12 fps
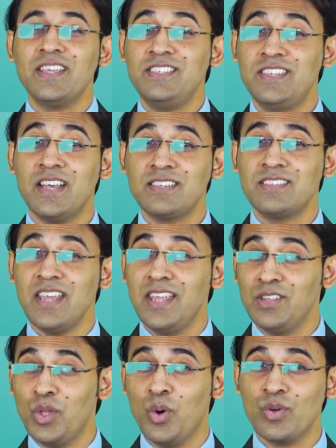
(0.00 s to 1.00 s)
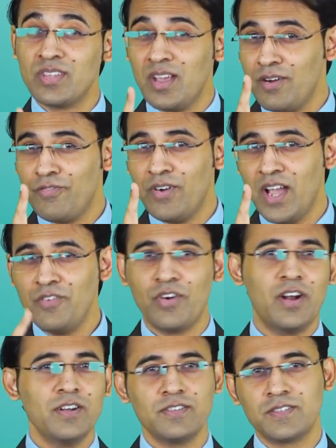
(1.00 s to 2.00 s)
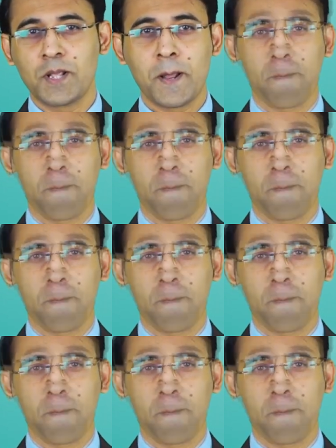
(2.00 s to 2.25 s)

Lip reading: just in those 5 hours.